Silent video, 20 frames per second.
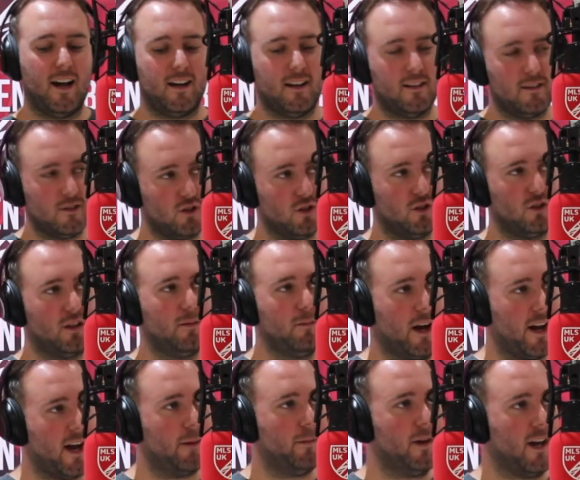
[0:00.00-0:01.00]
suddenly
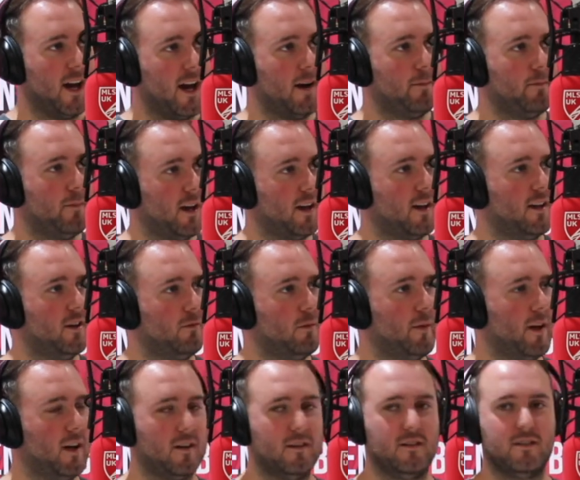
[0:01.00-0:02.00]
Miami are picking up a
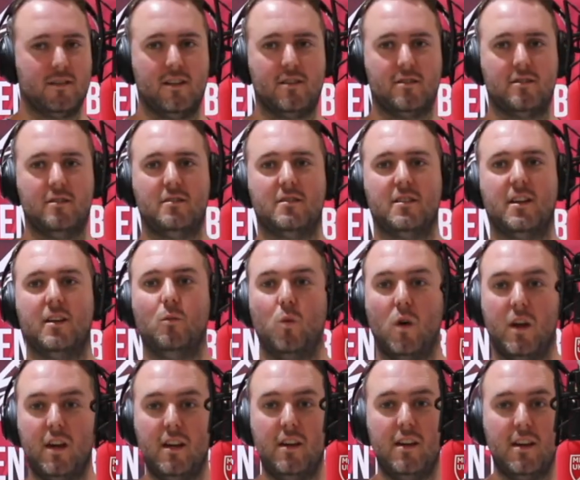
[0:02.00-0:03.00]
bit of consistency,
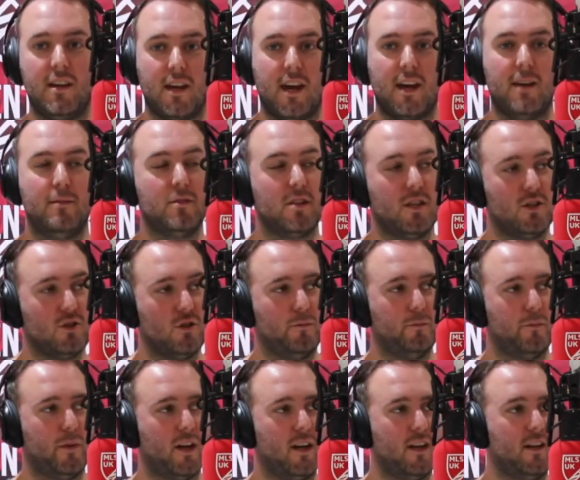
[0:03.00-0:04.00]
winning the games they
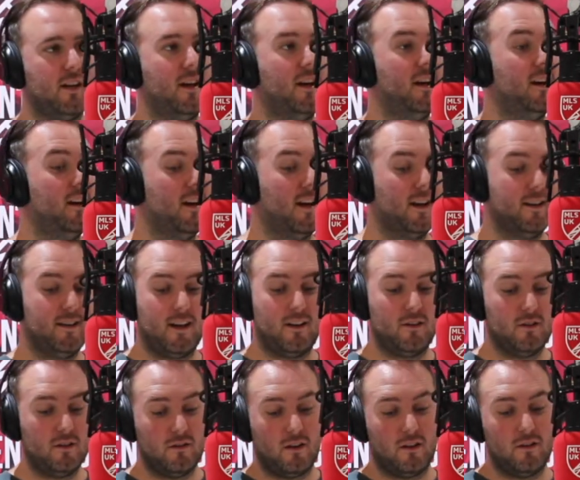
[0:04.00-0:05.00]
should be. And
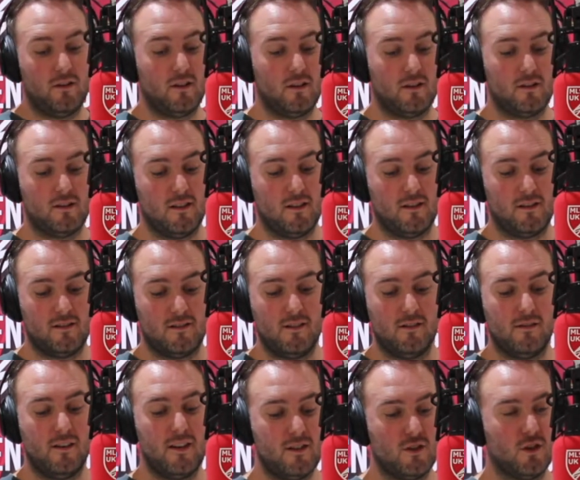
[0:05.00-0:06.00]
now they're on
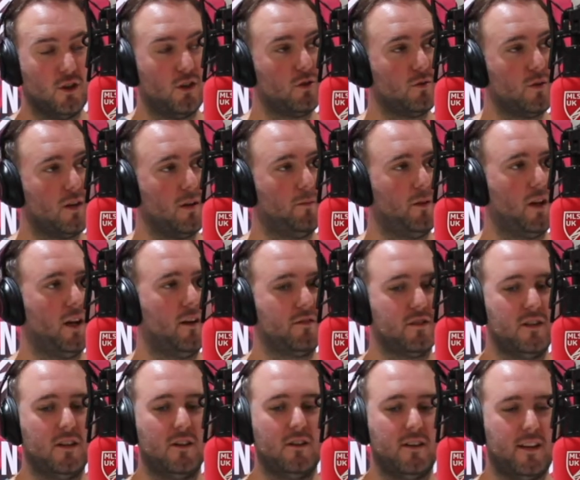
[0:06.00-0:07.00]
they're in touch with the
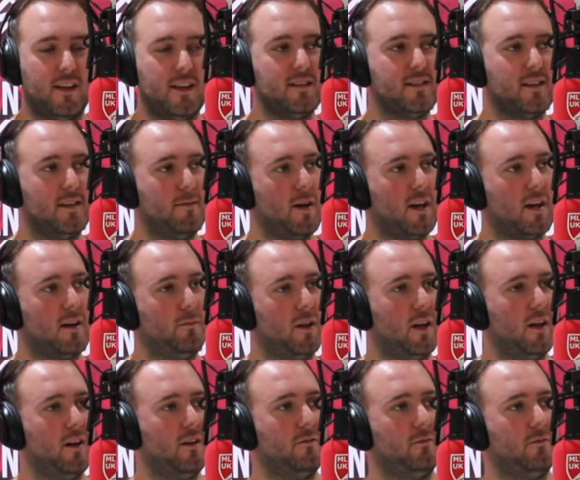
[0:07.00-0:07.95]
playoffs, and they could easily make a playoff